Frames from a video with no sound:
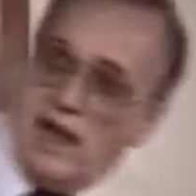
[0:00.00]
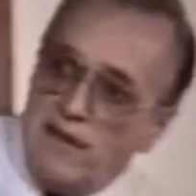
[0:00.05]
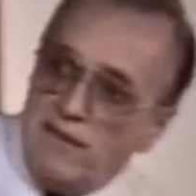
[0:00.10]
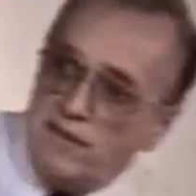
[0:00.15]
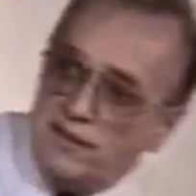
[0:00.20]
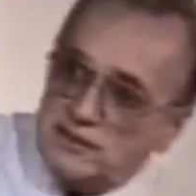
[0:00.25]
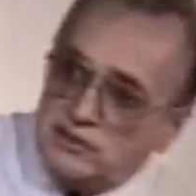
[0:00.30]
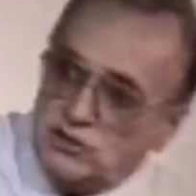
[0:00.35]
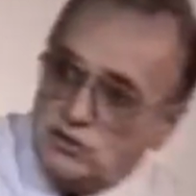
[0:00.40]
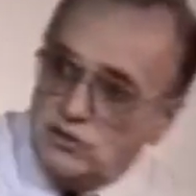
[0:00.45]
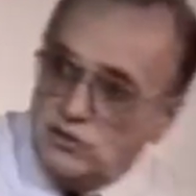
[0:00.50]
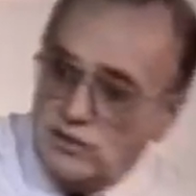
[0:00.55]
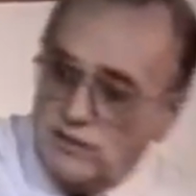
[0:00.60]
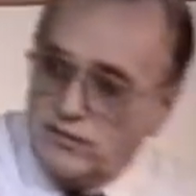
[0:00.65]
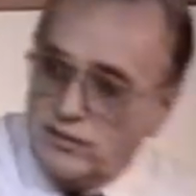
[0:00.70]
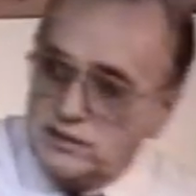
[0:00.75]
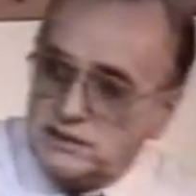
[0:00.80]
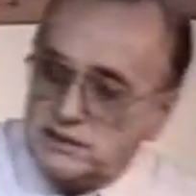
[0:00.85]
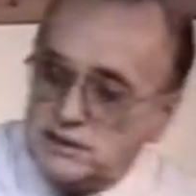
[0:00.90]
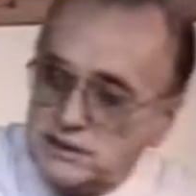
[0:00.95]
and this
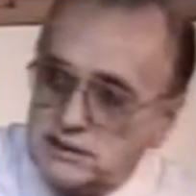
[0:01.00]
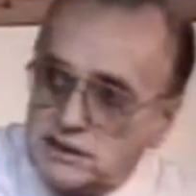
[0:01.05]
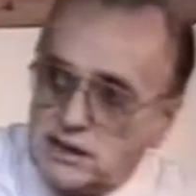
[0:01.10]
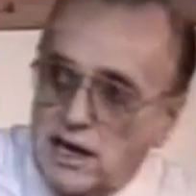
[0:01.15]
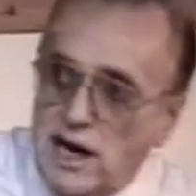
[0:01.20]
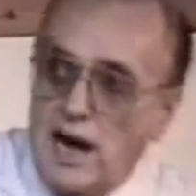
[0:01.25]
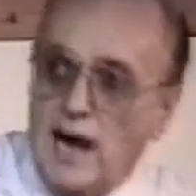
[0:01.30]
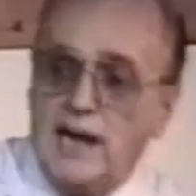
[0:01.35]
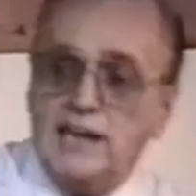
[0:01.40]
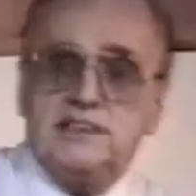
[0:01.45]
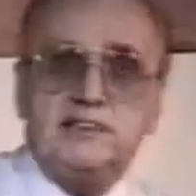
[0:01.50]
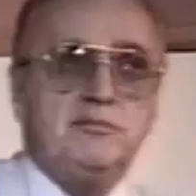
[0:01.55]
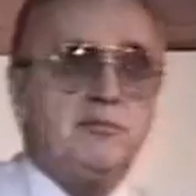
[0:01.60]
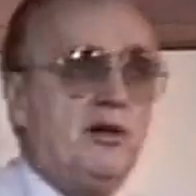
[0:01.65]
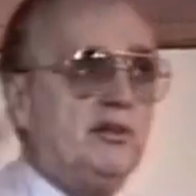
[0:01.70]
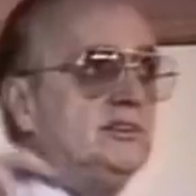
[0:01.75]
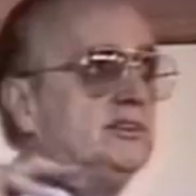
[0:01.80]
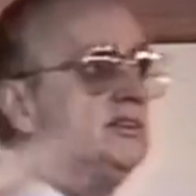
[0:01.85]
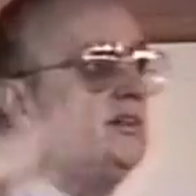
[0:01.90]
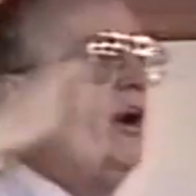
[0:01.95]
universe, this
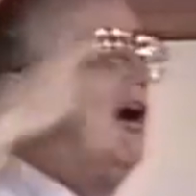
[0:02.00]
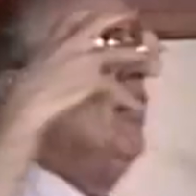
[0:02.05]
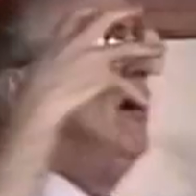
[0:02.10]
cosmos,